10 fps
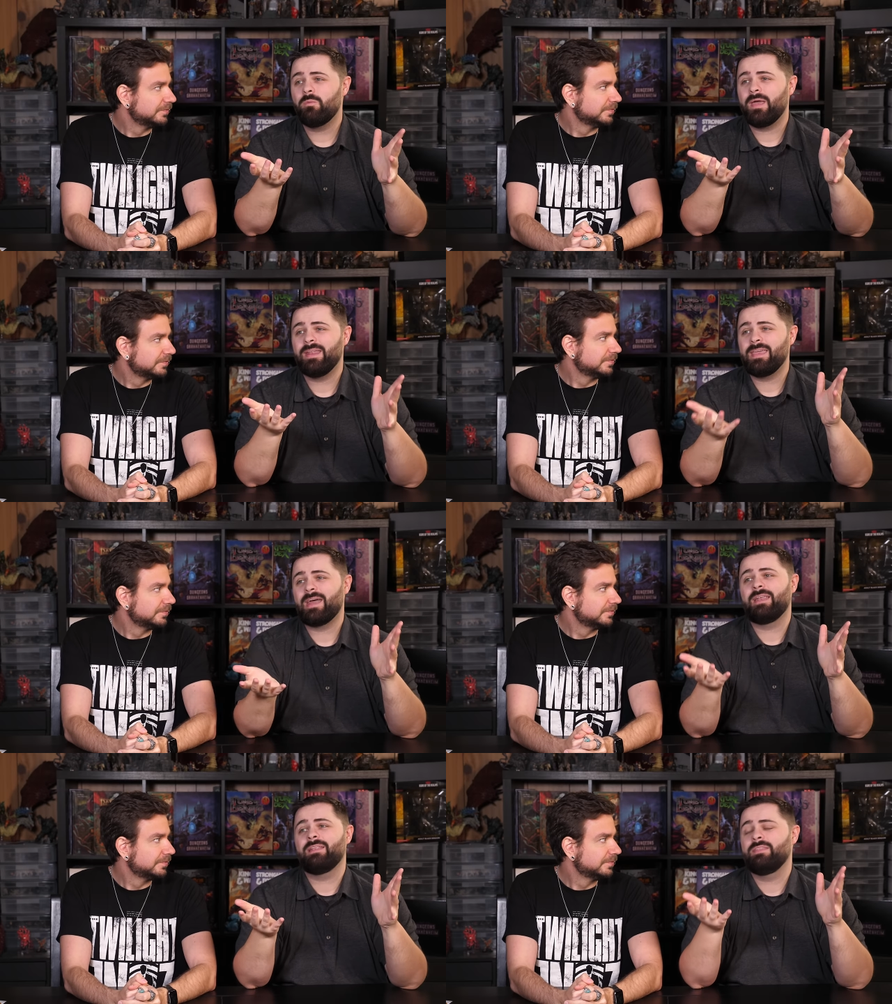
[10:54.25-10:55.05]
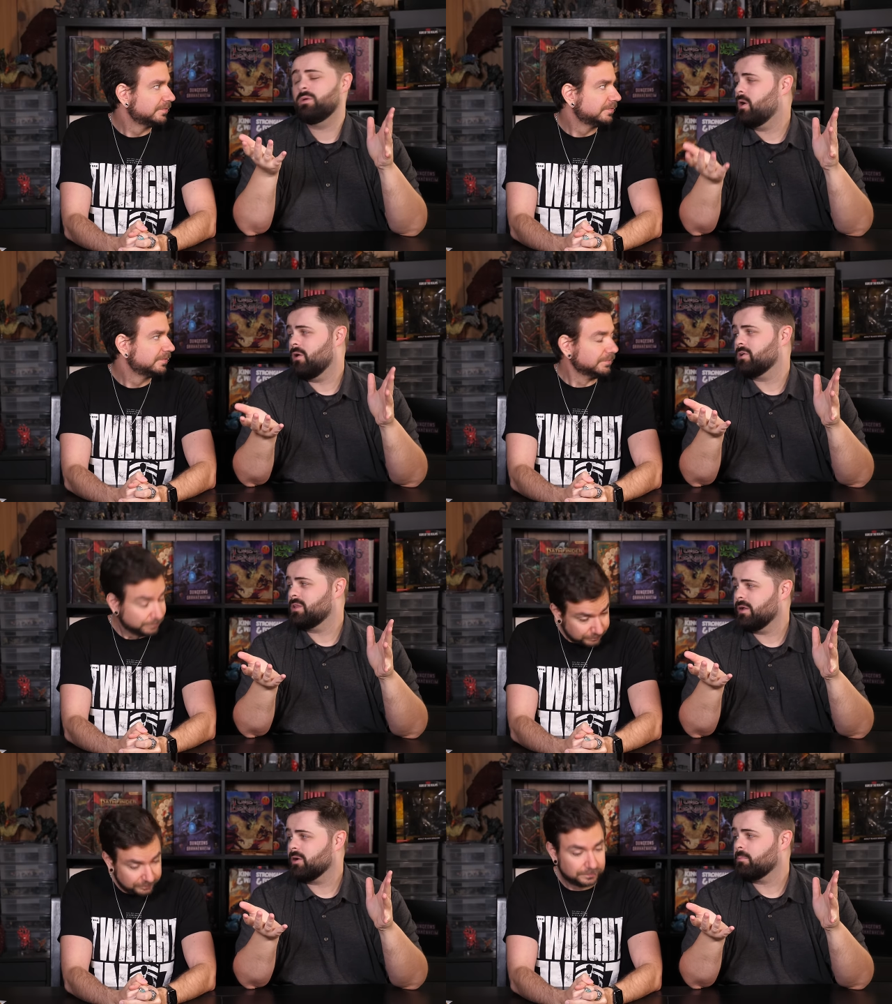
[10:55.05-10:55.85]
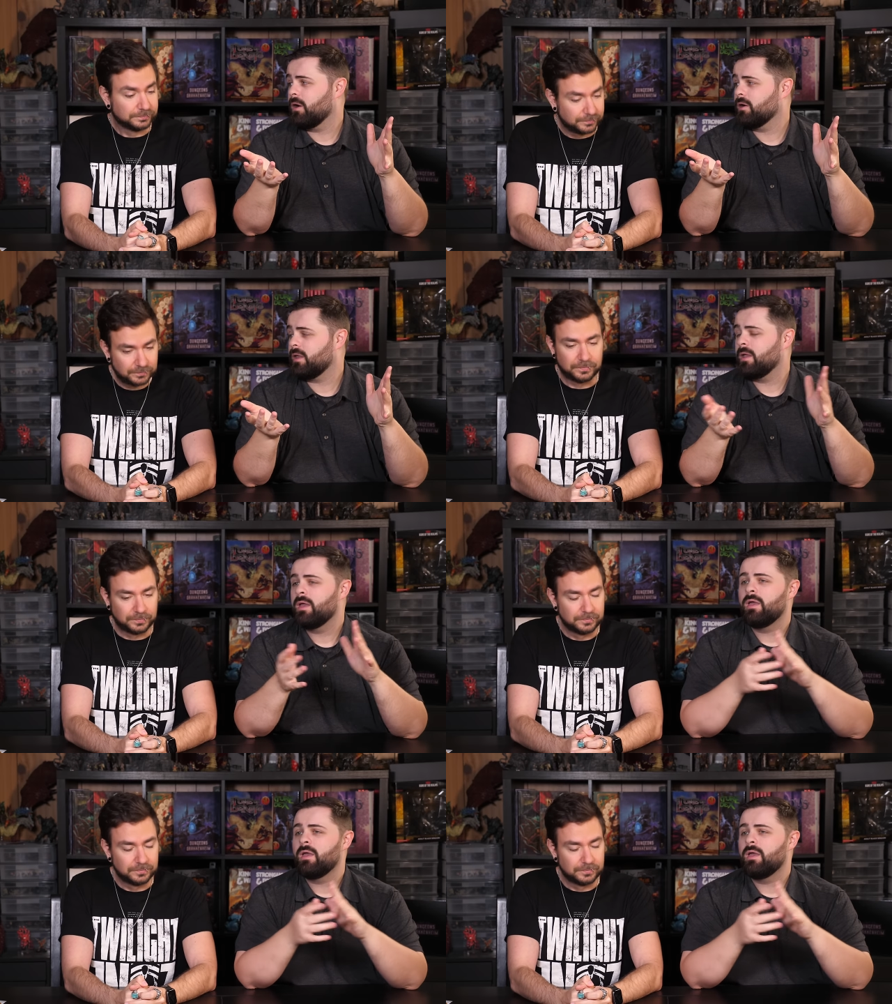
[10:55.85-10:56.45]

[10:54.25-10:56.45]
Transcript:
Speaker 1: way to get it in the all cleric party.